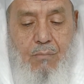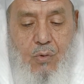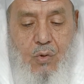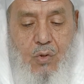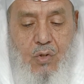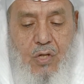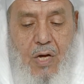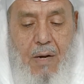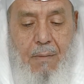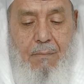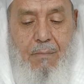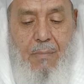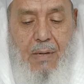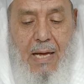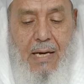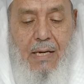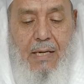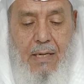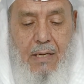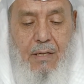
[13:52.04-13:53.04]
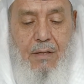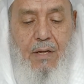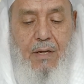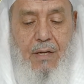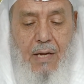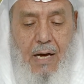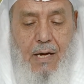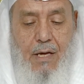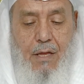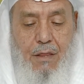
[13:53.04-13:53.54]
some like in the
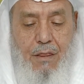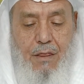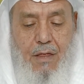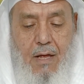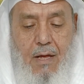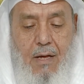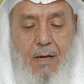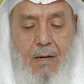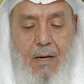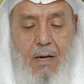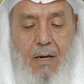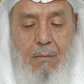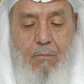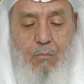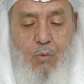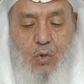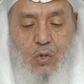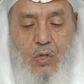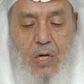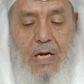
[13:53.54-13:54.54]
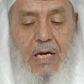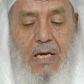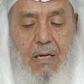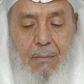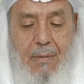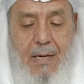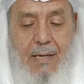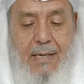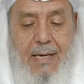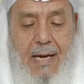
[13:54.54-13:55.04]
ninth,
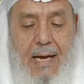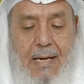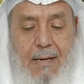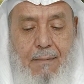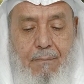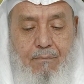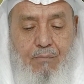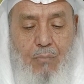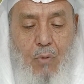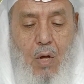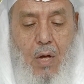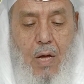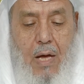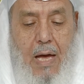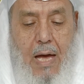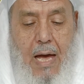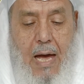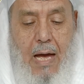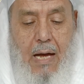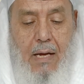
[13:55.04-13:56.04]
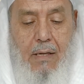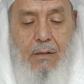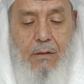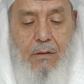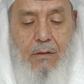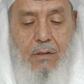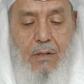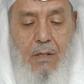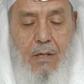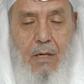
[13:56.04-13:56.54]
Musaylimah came,
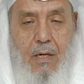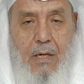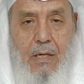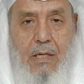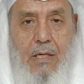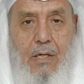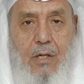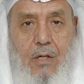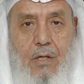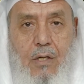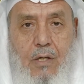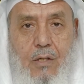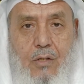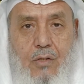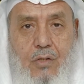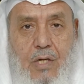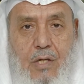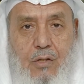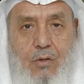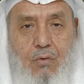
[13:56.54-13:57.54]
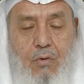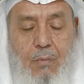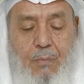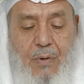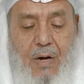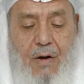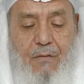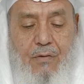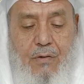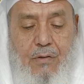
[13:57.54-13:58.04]
and he said to the
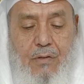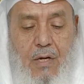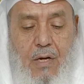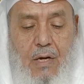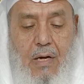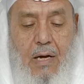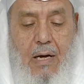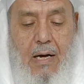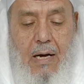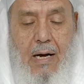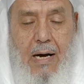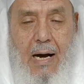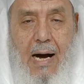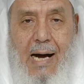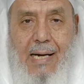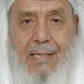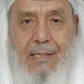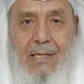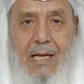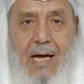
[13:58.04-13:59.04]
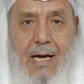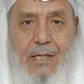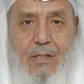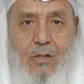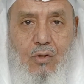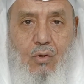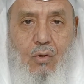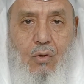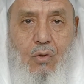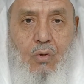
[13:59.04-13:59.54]
Prophet, I'd
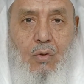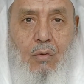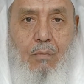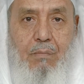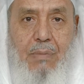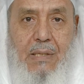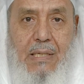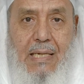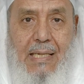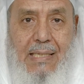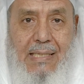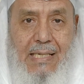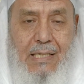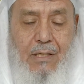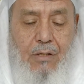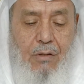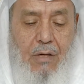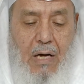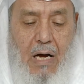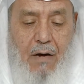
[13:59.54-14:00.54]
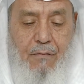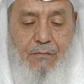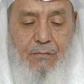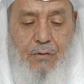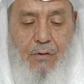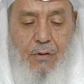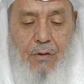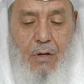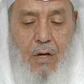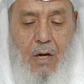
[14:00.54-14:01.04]
like to be a leader
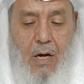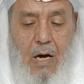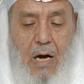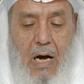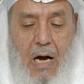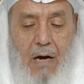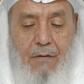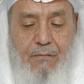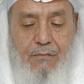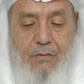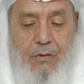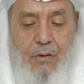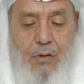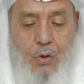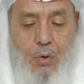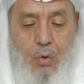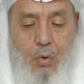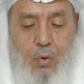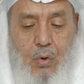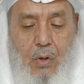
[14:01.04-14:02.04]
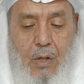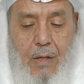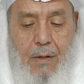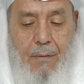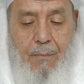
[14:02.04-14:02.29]
after you.